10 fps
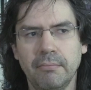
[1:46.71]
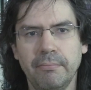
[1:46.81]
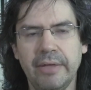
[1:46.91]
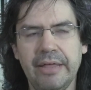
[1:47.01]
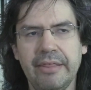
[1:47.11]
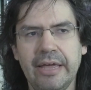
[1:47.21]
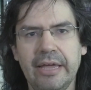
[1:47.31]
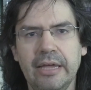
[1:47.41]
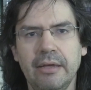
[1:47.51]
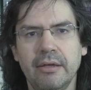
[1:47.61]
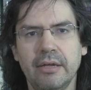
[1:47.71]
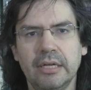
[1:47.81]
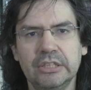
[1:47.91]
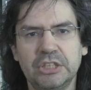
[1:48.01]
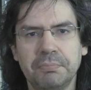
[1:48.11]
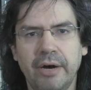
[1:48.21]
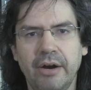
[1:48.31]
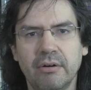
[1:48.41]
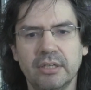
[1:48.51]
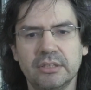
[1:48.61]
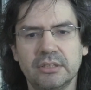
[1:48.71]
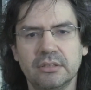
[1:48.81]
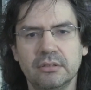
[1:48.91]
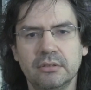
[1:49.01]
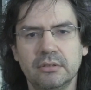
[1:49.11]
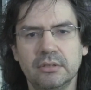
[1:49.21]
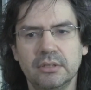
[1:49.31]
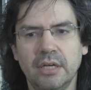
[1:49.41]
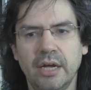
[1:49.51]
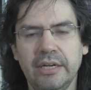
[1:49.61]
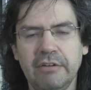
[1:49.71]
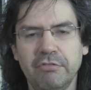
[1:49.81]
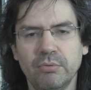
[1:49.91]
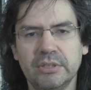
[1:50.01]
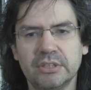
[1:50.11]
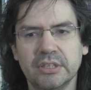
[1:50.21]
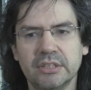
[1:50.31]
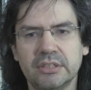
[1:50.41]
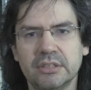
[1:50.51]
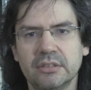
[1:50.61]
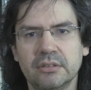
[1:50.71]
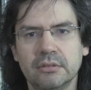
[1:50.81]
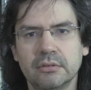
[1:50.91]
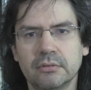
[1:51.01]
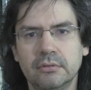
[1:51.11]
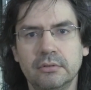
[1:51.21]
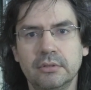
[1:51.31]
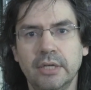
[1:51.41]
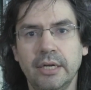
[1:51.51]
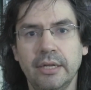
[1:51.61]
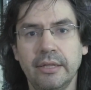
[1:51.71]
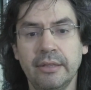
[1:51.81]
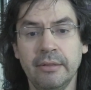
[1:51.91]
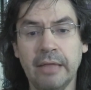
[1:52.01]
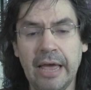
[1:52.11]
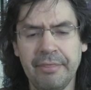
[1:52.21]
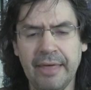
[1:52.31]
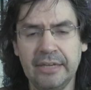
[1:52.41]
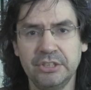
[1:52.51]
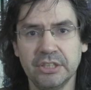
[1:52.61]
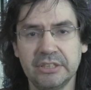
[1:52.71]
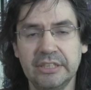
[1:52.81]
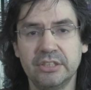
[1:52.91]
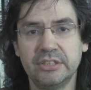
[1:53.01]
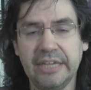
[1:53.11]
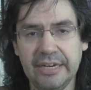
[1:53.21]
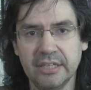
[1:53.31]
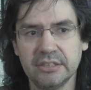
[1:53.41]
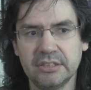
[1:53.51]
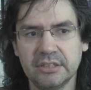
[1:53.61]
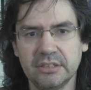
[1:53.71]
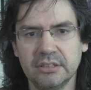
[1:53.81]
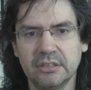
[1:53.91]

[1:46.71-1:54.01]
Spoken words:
may they inspire us and influence us, and then just entertain us.